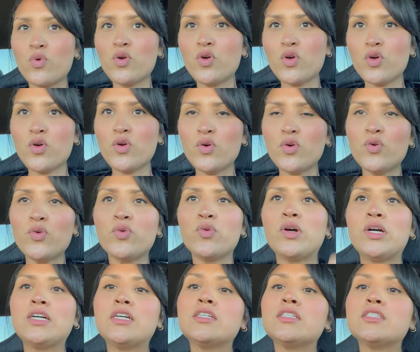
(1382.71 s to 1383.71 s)
Woo!
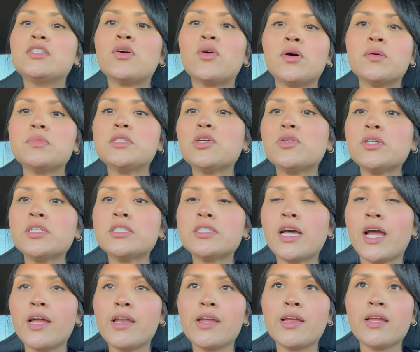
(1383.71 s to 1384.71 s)
So I'm so
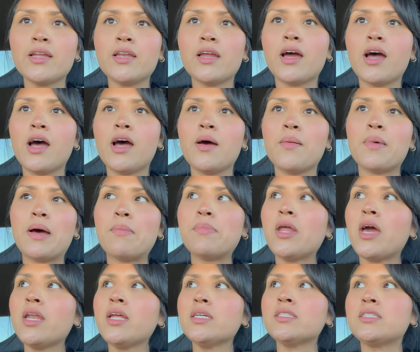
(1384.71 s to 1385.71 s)
excited. Um, I'm
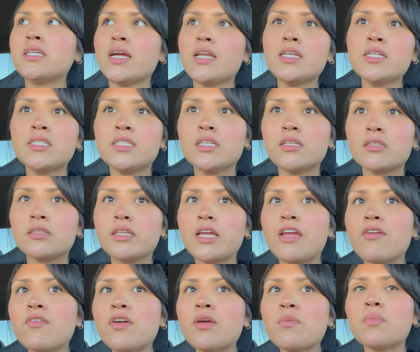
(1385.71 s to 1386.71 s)
not excited to
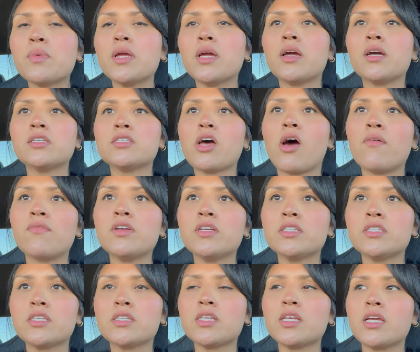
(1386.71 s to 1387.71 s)
leave it because
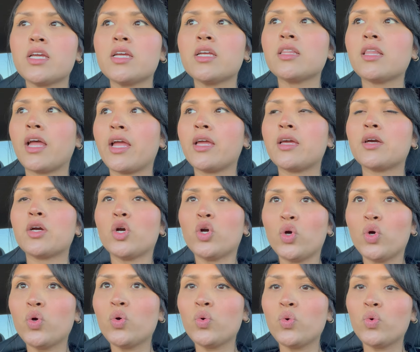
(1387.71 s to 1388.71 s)
obviously, like,
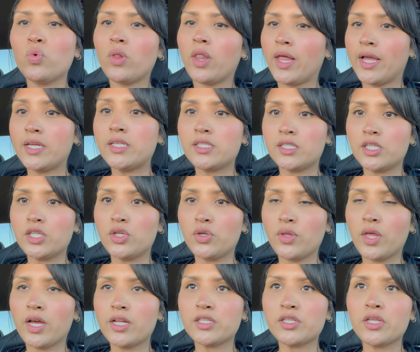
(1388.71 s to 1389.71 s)
who likes to do
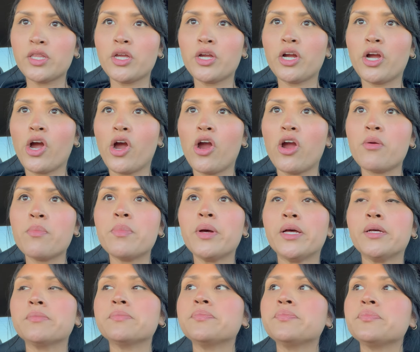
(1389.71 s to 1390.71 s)
that to their car?
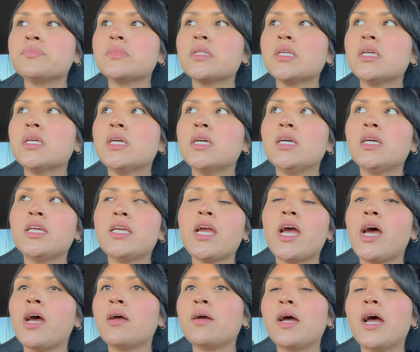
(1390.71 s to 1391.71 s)
But
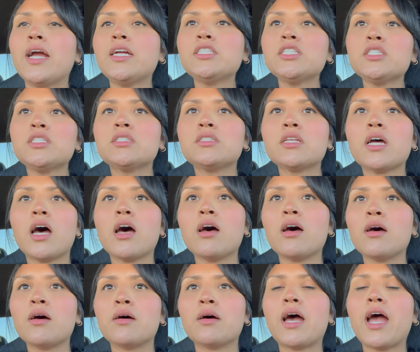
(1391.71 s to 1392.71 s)
yeah, I just
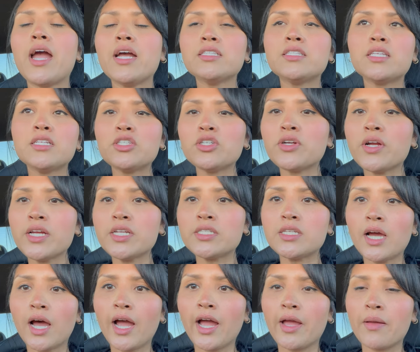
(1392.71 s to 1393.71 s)
uh, I had such a great
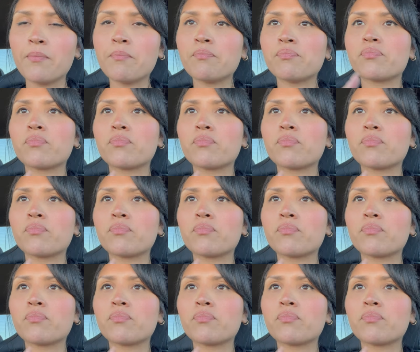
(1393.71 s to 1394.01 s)
time.